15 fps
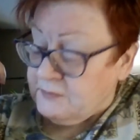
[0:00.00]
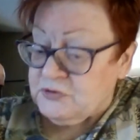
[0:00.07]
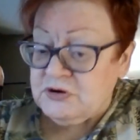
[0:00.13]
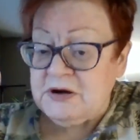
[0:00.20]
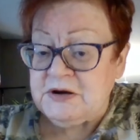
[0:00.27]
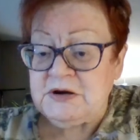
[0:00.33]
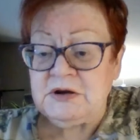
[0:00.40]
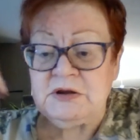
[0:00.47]
I'm
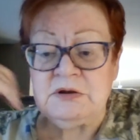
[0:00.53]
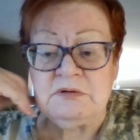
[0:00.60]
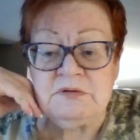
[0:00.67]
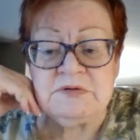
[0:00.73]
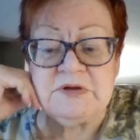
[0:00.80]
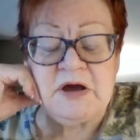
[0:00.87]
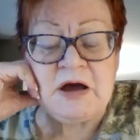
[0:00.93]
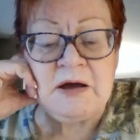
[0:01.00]
trying to
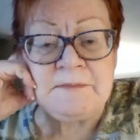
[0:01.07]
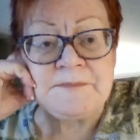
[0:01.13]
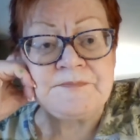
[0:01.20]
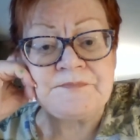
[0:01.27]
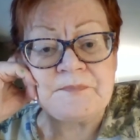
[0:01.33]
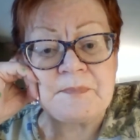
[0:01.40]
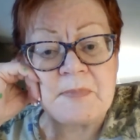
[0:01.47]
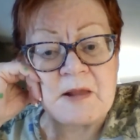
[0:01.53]
use
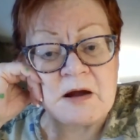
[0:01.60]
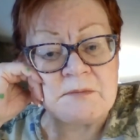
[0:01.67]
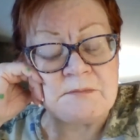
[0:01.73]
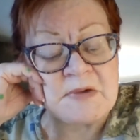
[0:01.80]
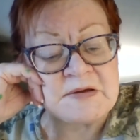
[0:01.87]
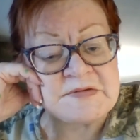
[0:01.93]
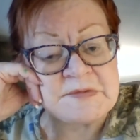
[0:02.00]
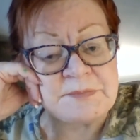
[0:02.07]
up
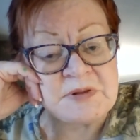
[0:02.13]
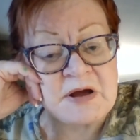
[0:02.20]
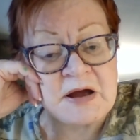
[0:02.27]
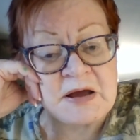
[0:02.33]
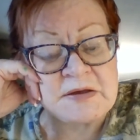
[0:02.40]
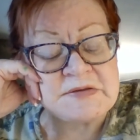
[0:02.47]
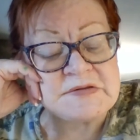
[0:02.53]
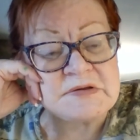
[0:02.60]
my
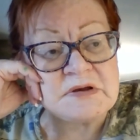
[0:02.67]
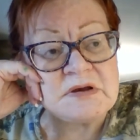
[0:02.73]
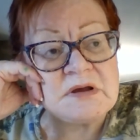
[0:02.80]
supplies.